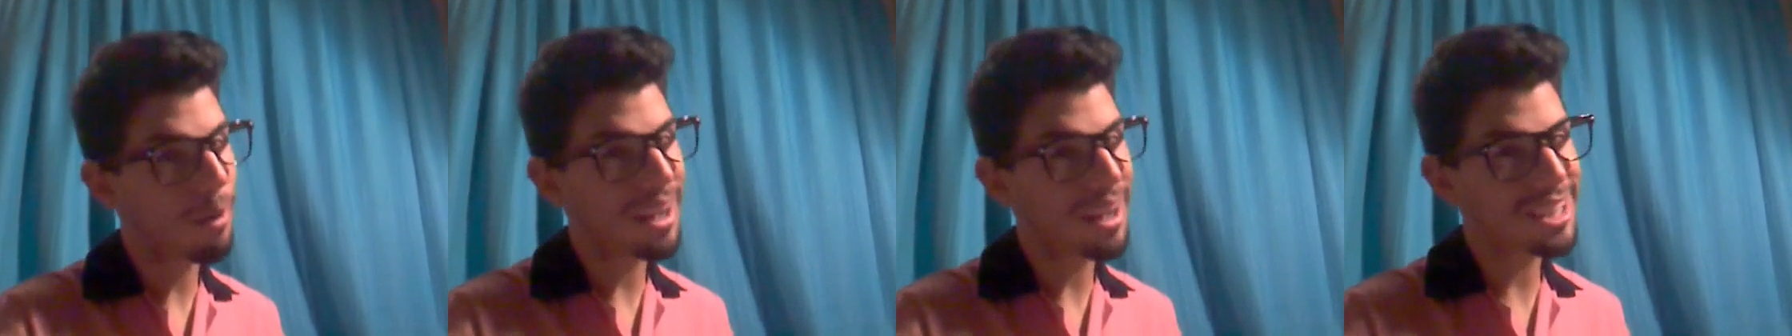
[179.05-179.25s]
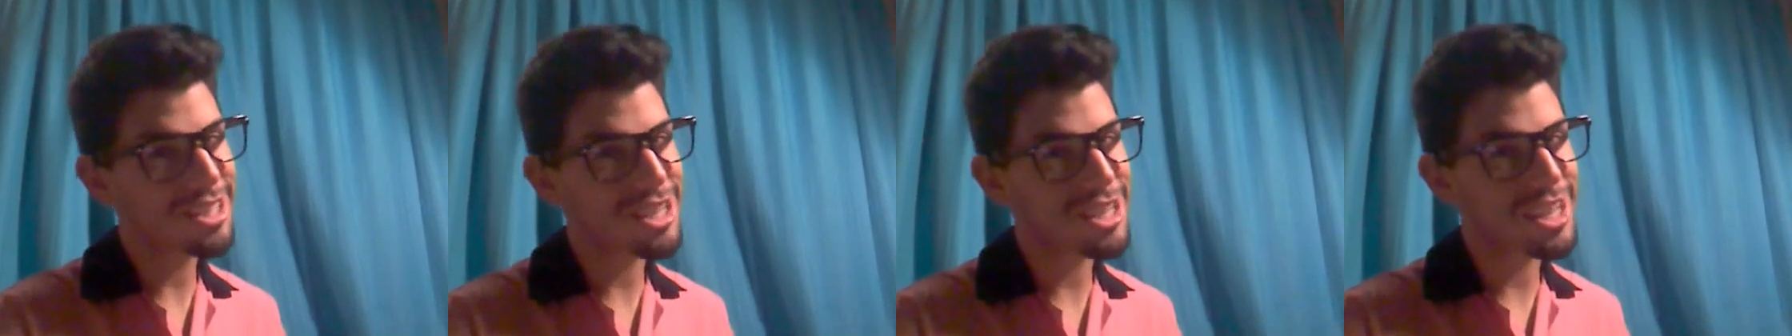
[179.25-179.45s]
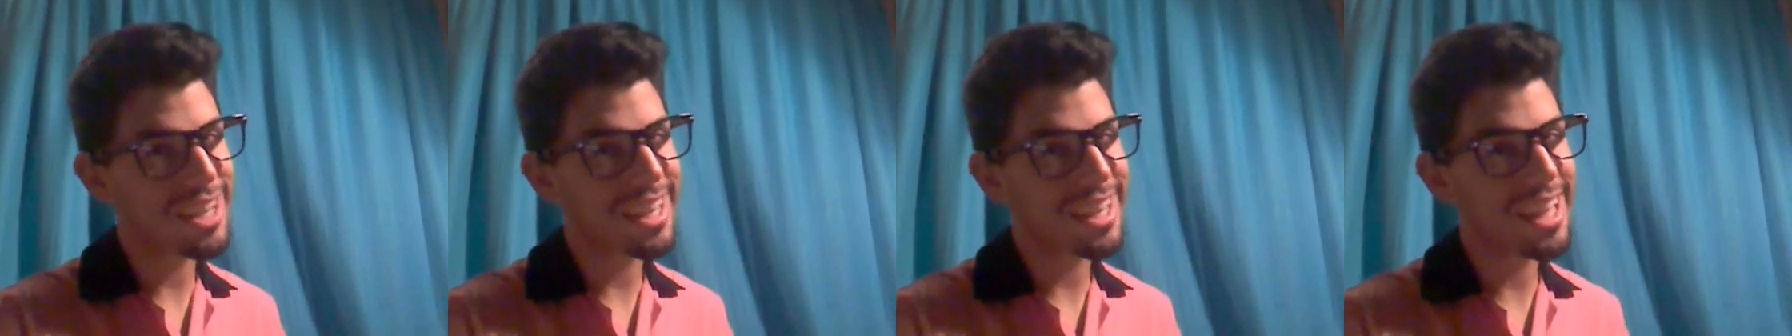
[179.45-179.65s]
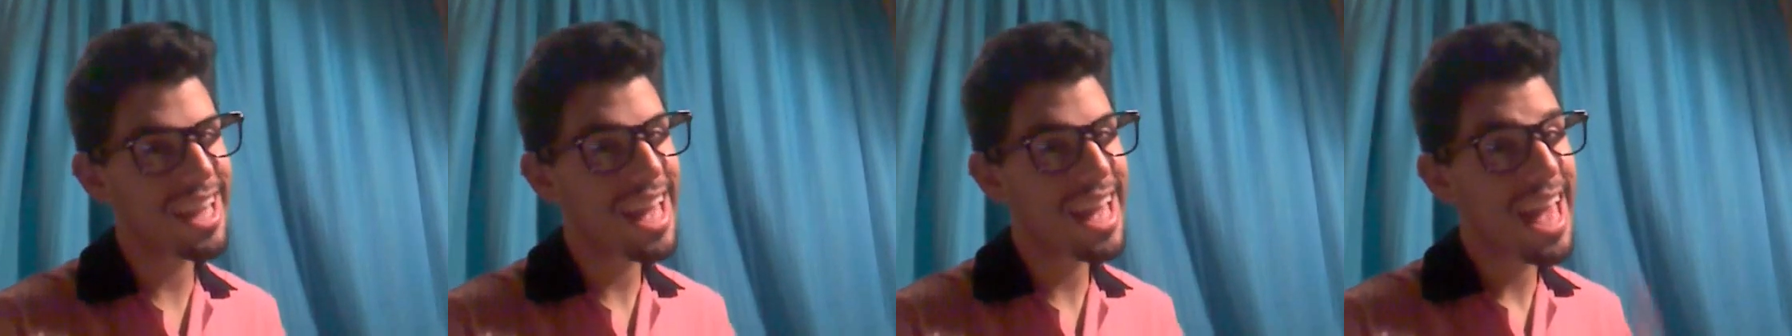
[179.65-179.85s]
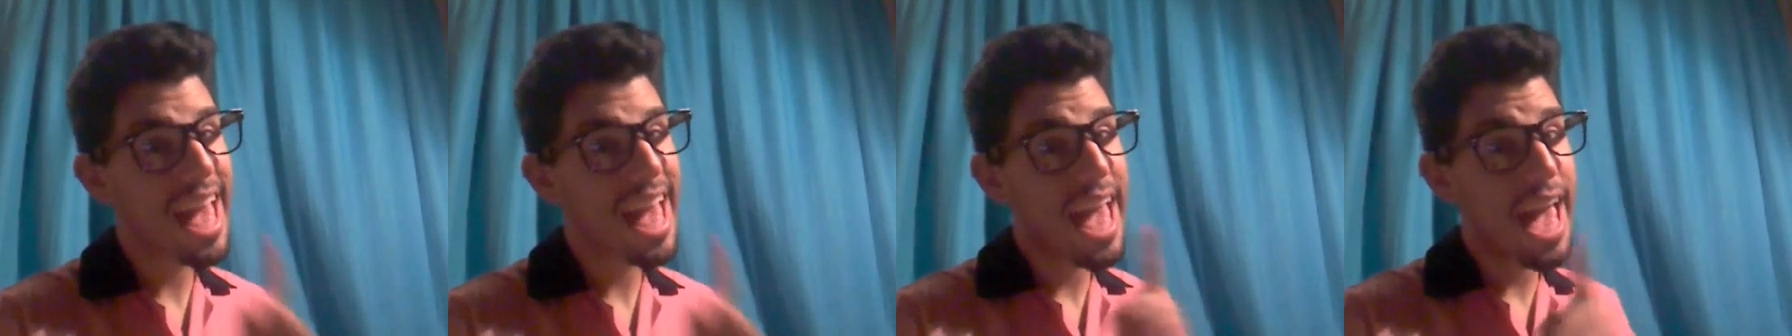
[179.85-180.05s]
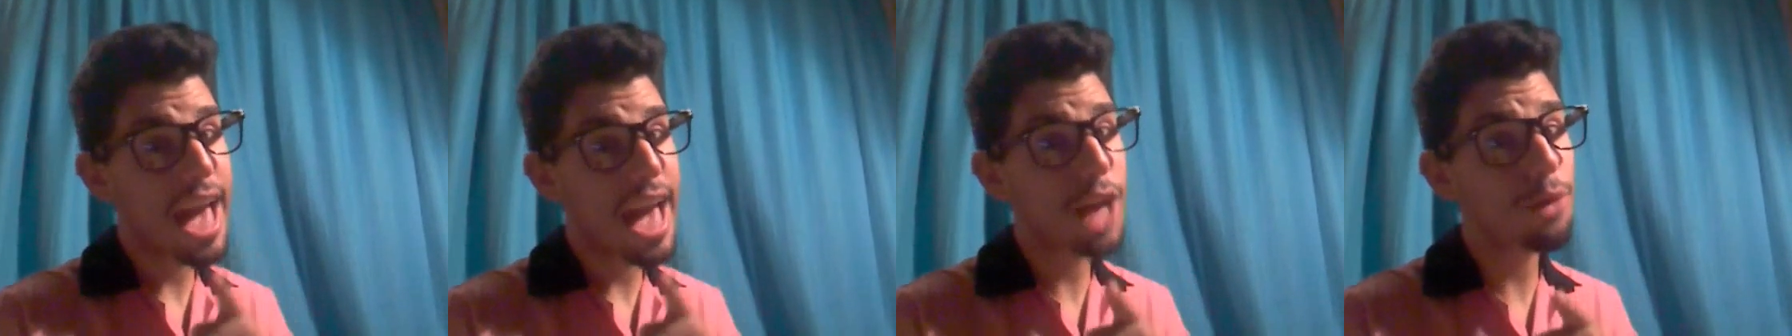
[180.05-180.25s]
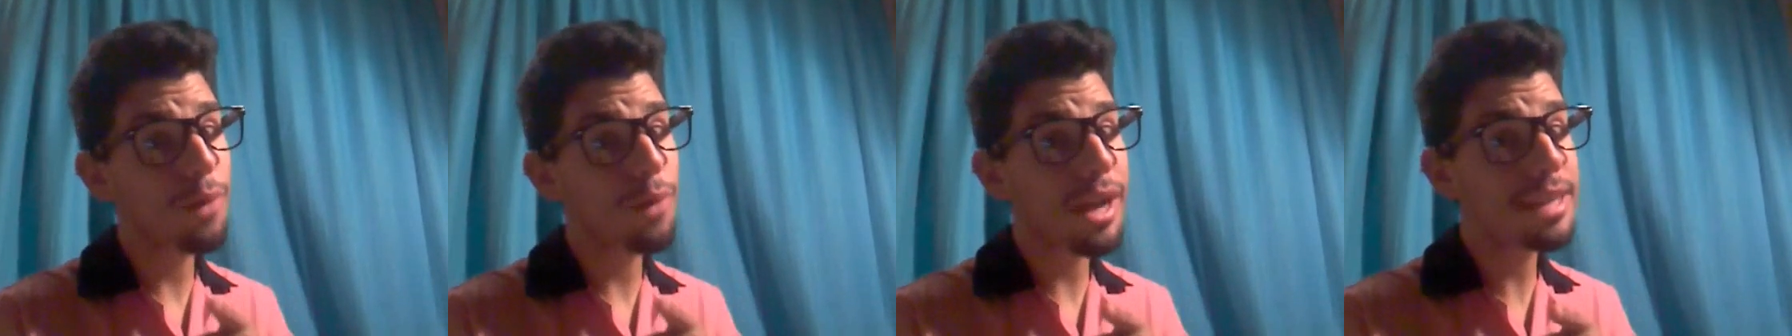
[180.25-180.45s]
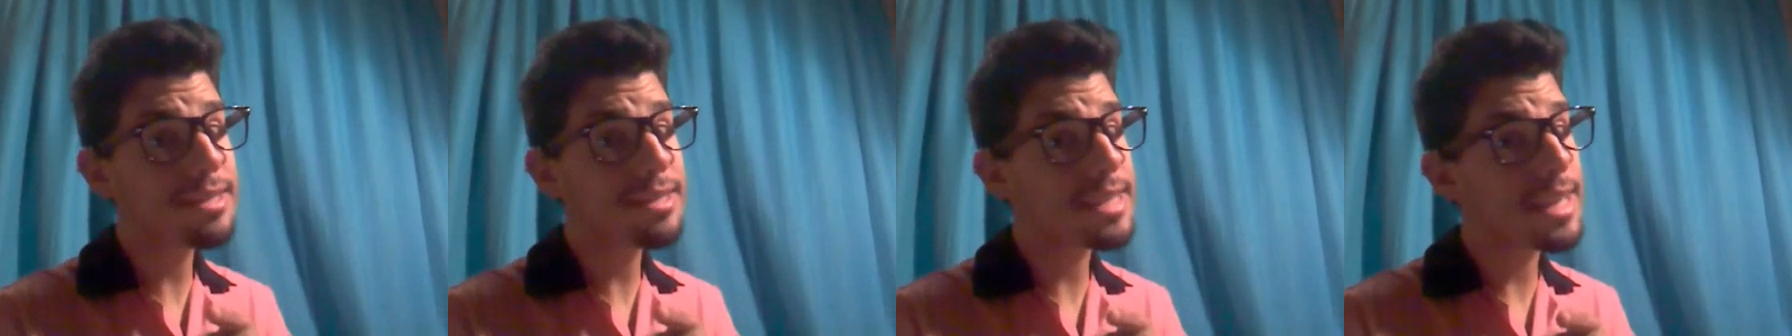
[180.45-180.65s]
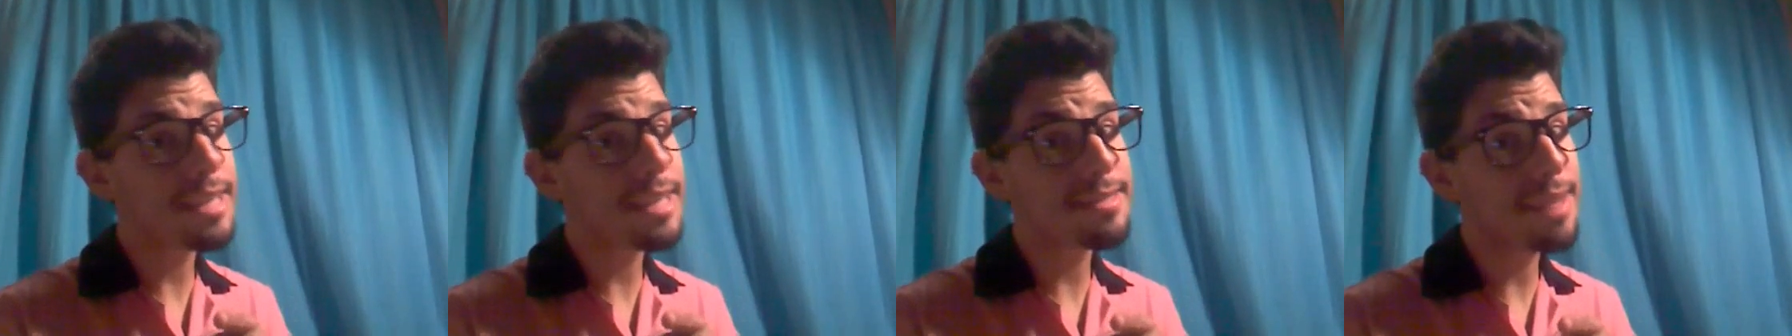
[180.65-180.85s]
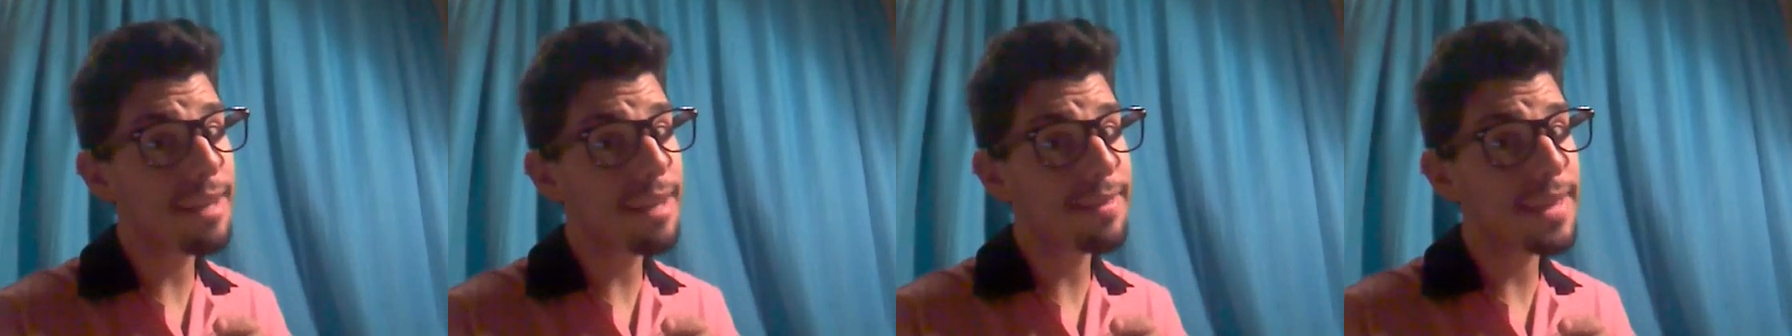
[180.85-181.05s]
watching.
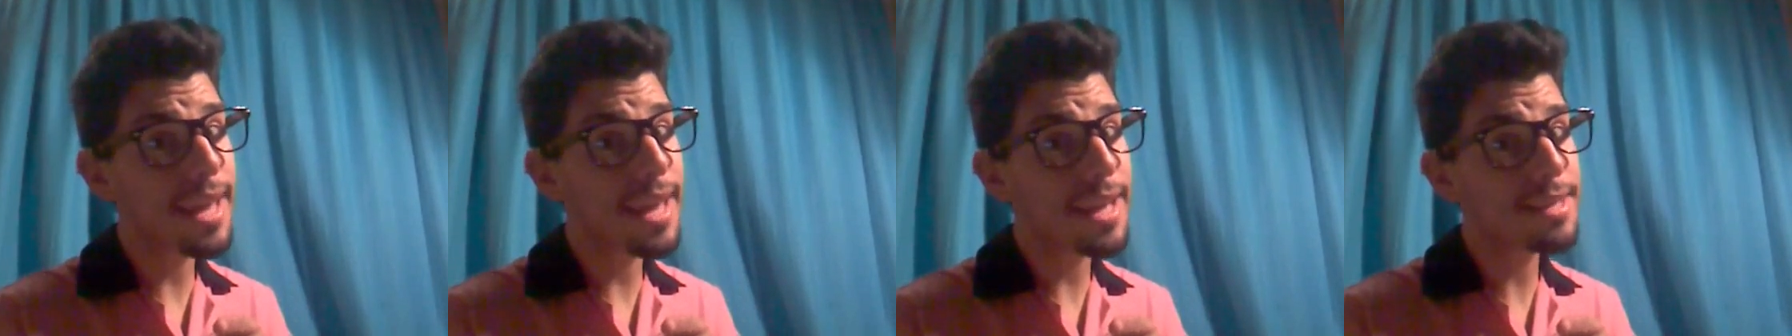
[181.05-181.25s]
Anorexia is not the